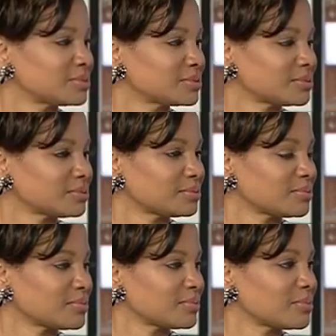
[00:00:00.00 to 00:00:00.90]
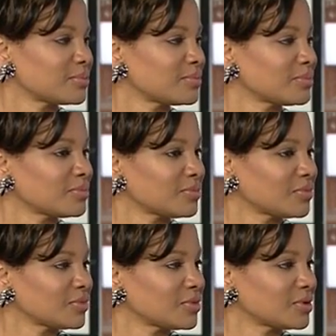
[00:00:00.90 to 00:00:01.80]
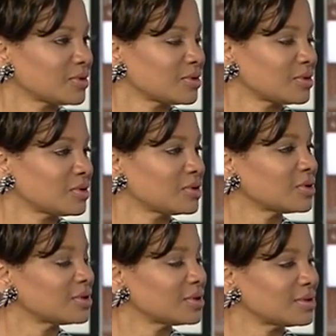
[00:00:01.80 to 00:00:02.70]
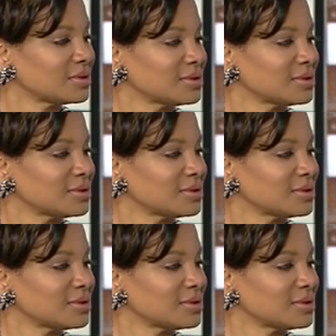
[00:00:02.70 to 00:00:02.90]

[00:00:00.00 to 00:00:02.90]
(not speaking)